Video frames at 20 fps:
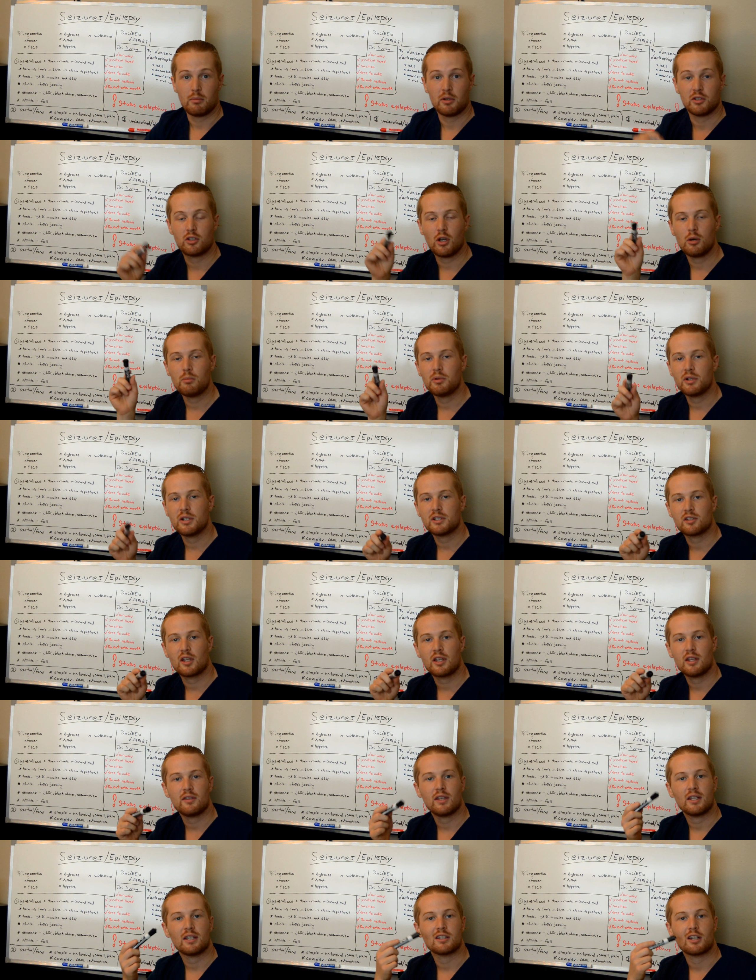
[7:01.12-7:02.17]
but don't put
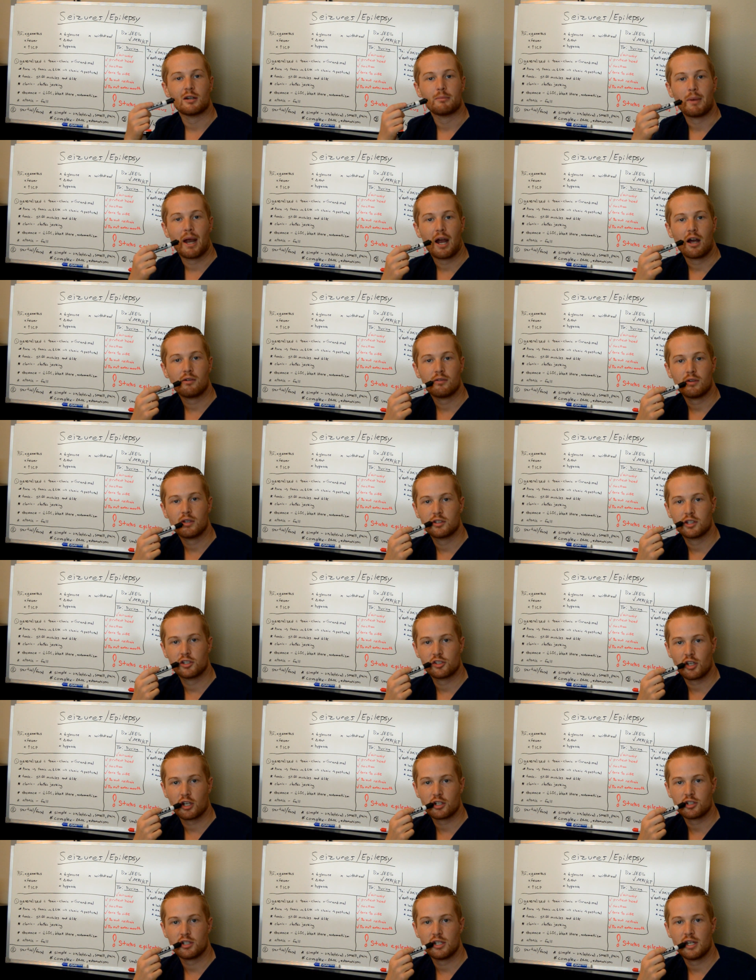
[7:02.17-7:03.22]
anything in their mouth to
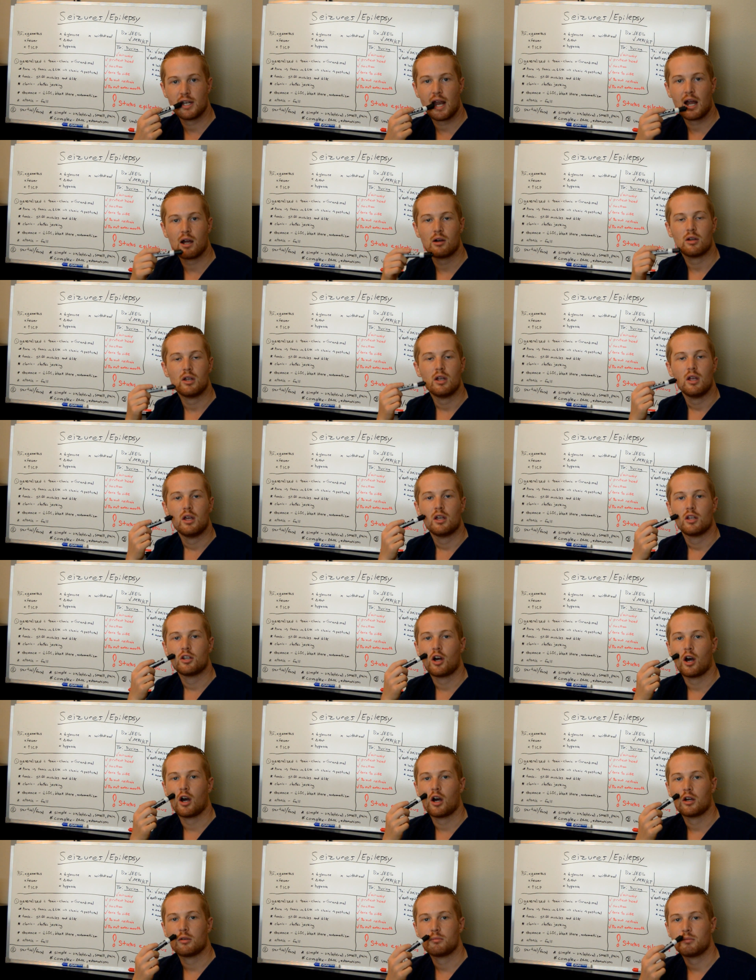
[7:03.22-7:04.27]
suction it out.
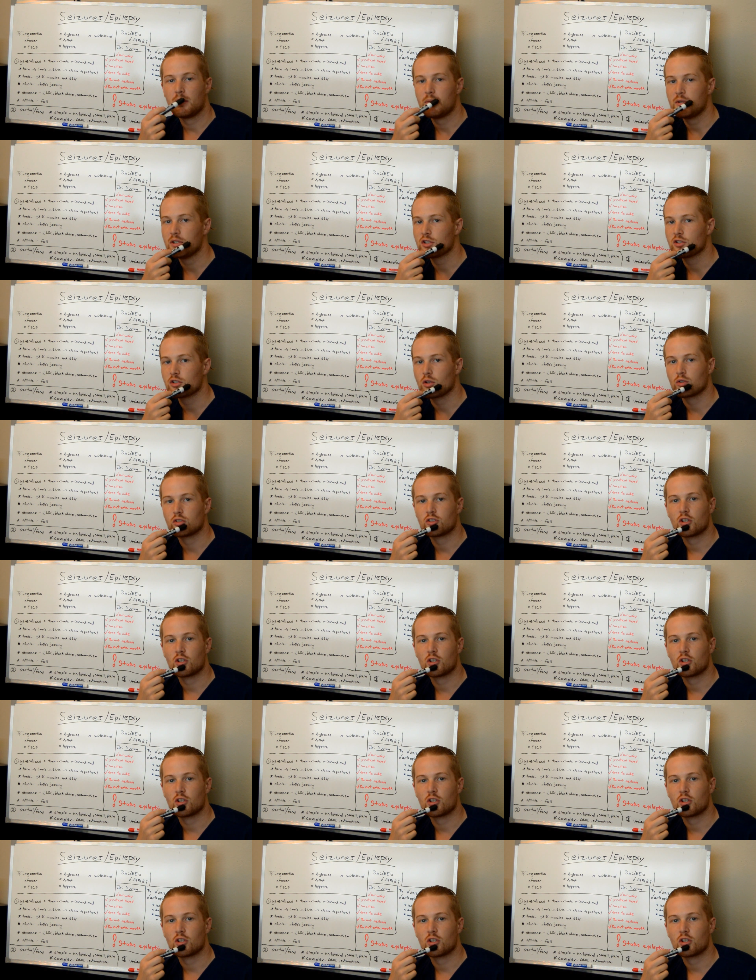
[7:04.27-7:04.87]
Uh, maybe just those